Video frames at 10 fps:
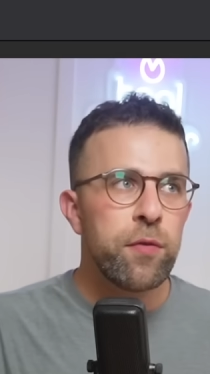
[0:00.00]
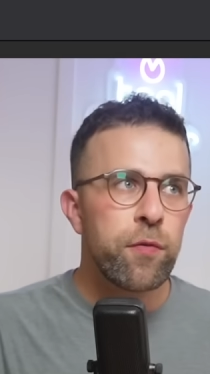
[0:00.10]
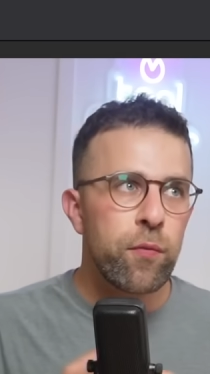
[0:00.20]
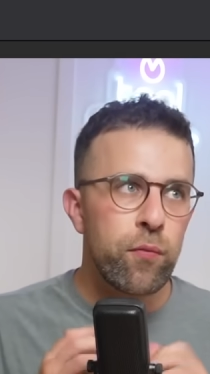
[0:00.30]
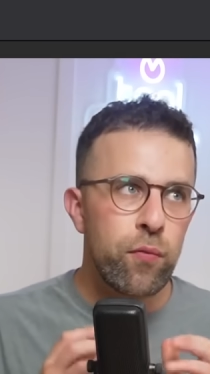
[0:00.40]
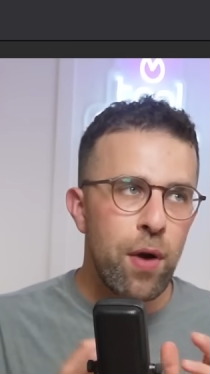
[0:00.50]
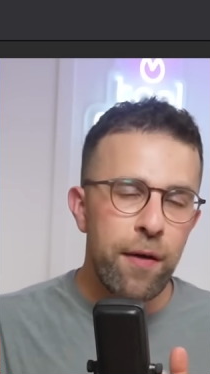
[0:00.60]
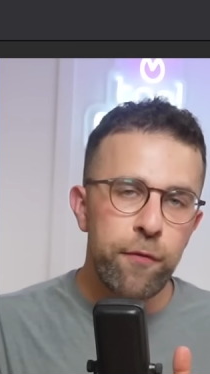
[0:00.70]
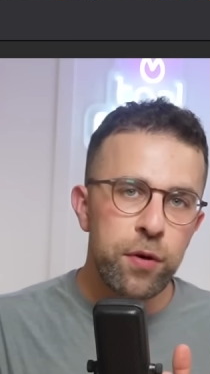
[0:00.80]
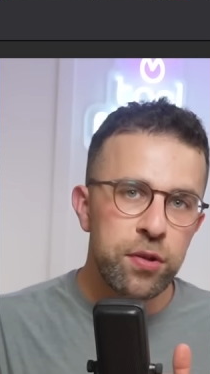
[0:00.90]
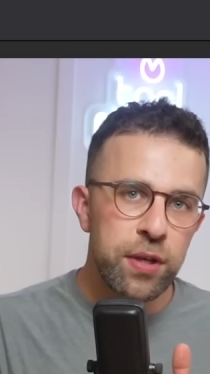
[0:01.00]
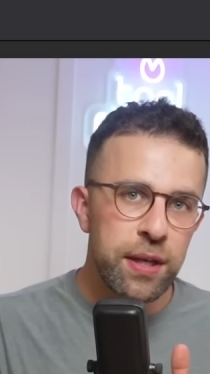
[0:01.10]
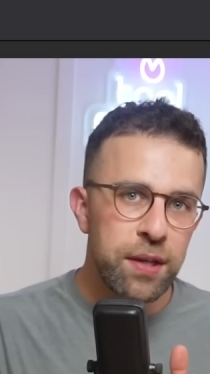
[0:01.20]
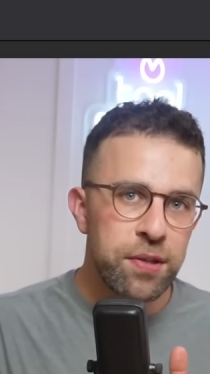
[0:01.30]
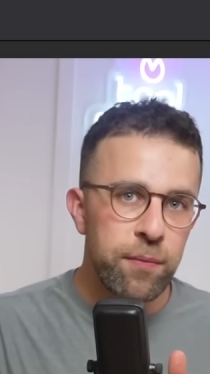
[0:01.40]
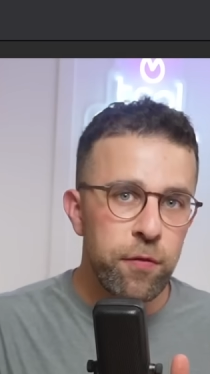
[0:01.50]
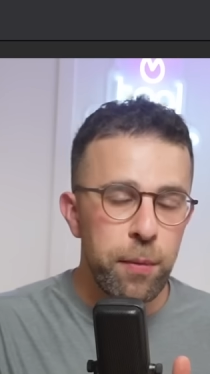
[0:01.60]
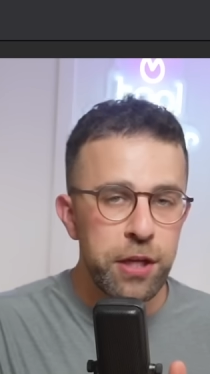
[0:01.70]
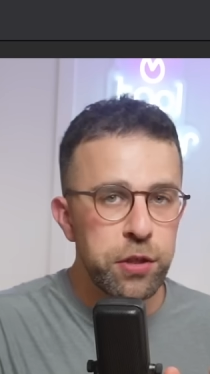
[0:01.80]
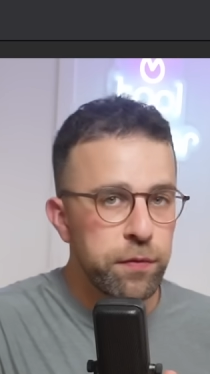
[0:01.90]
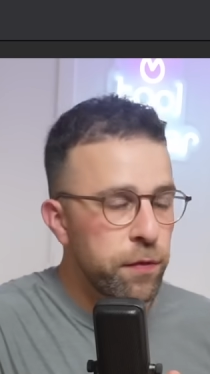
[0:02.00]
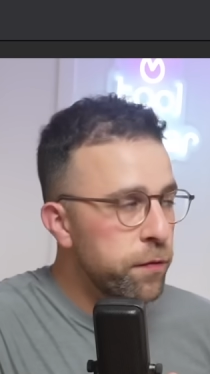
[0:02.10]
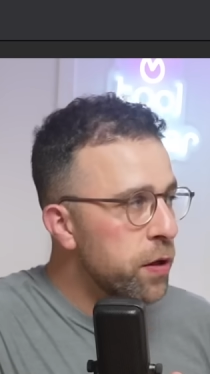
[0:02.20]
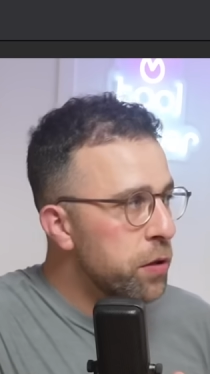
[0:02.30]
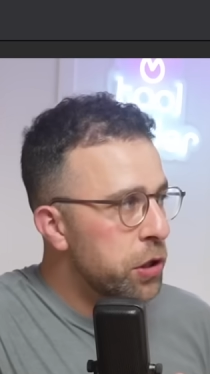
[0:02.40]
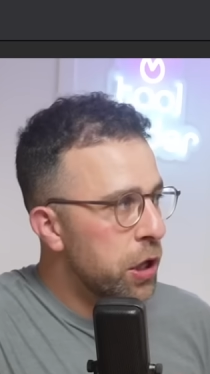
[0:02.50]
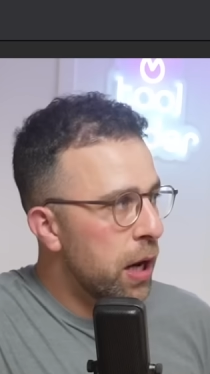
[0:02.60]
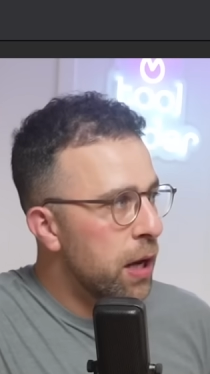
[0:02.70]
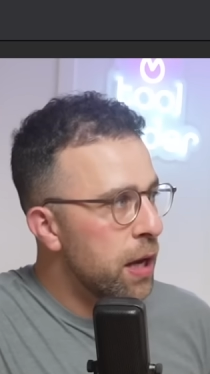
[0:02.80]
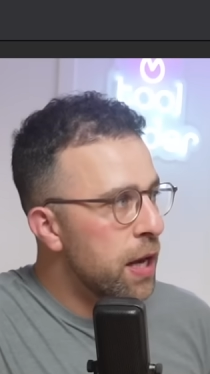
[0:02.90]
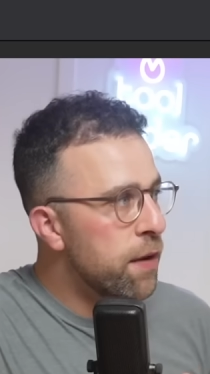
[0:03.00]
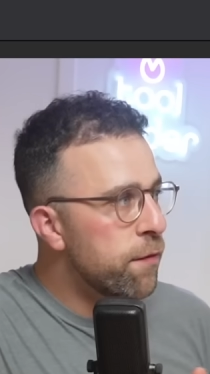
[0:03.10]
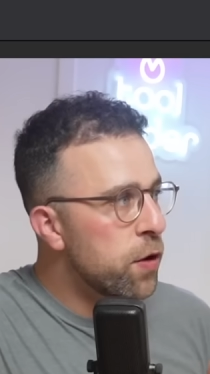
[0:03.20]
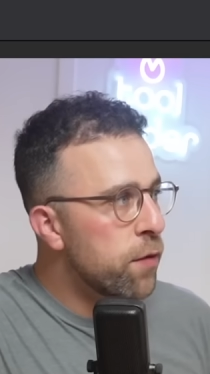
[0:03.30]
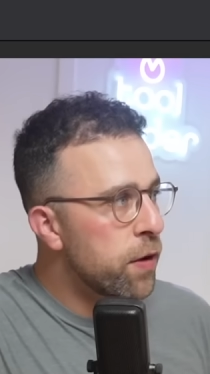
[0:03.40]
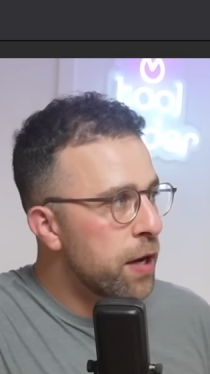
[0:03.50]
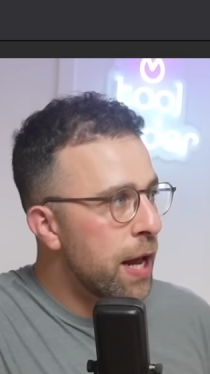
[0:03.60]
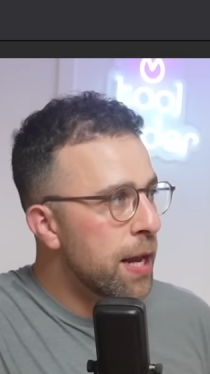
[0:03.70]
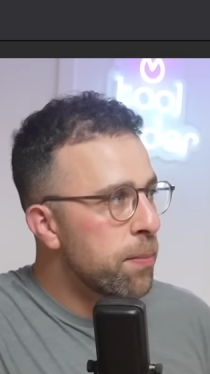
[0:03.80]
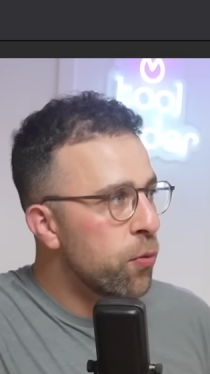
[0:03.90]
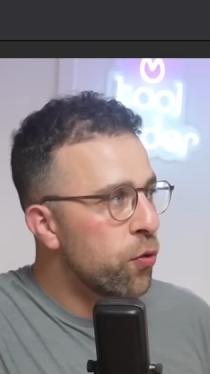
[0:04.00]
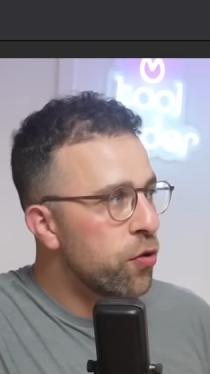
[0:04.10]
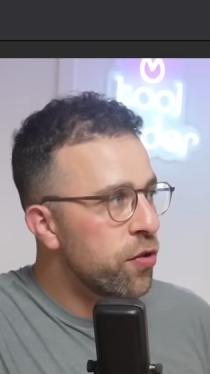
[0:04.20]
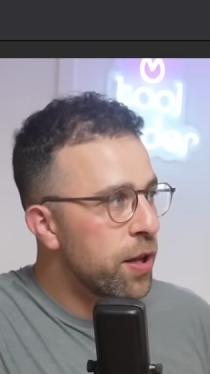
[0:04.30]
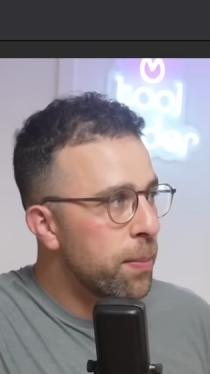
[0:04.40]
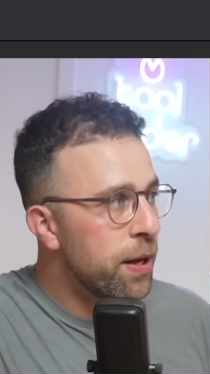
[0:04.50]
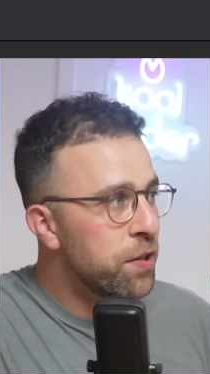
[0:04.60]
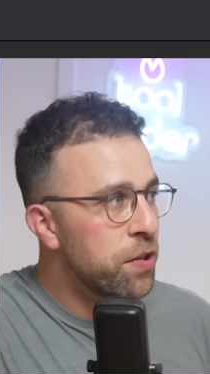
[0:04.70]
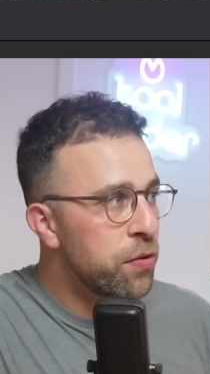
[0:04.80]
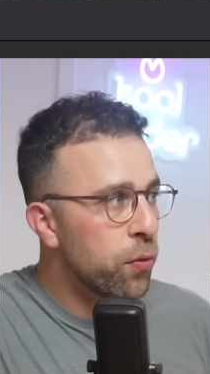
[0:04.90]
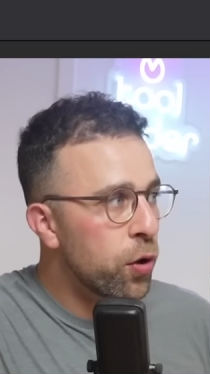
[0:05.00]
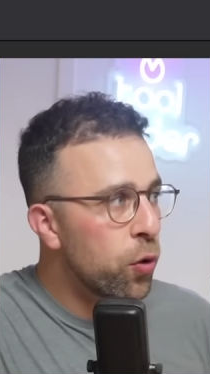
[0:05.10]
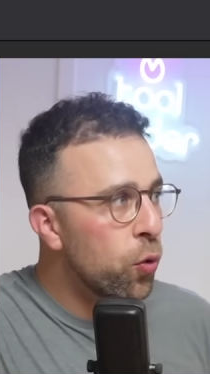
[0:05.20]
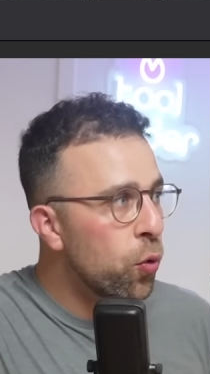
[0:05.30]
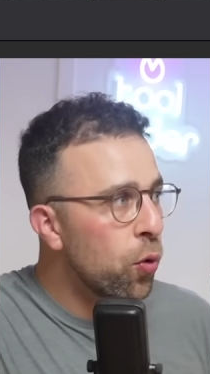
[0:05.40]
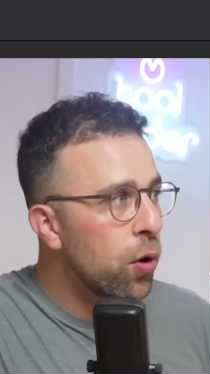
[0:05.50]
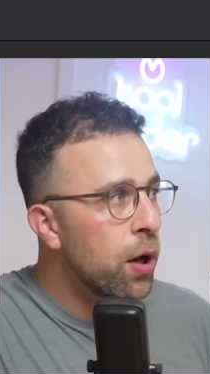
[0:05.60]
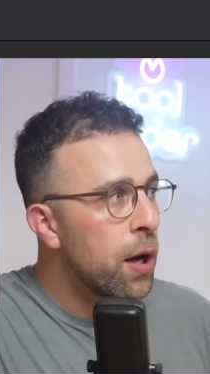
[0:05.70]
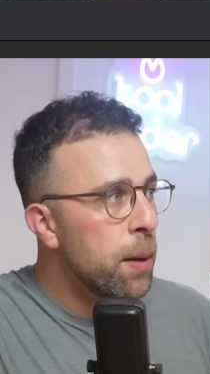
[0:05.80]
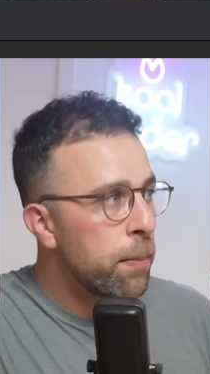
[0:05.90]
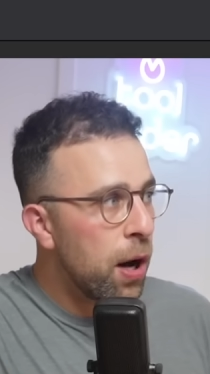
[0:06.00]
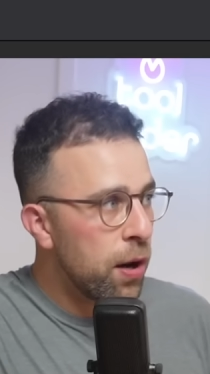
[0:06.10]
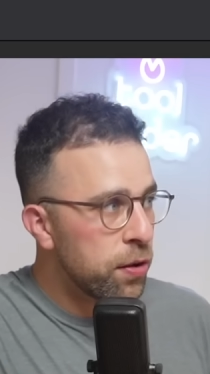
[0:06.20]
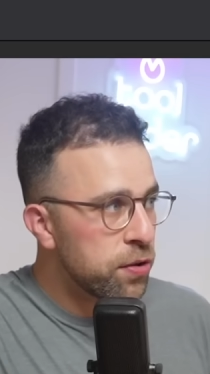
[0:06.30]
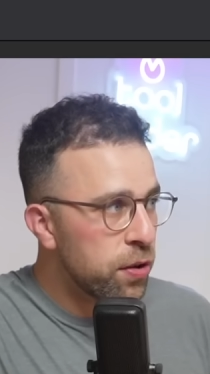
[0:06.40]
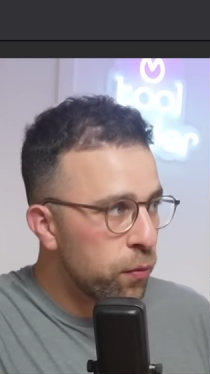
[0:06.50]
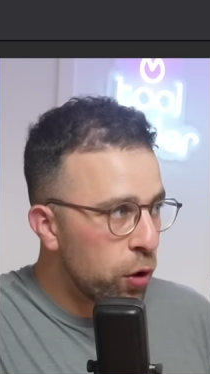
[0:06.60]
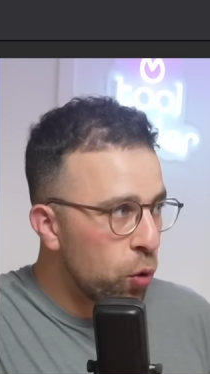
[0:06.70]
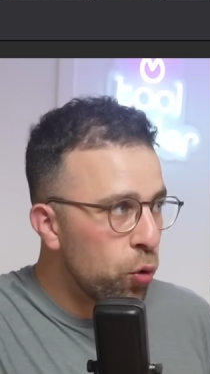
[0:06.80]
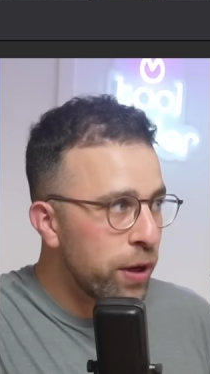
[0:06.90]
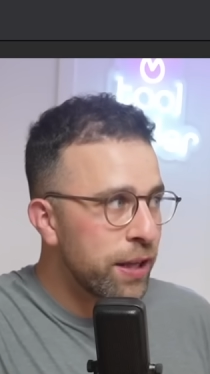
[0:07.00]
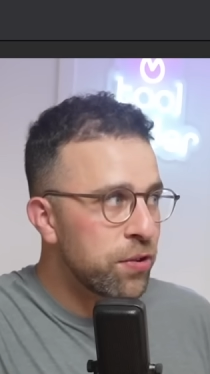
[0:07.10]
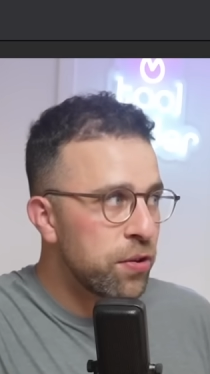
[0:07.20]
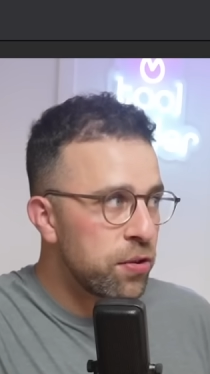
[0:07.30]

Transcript: of referencing this information for future, if you've enabled the ability to recall past recordings and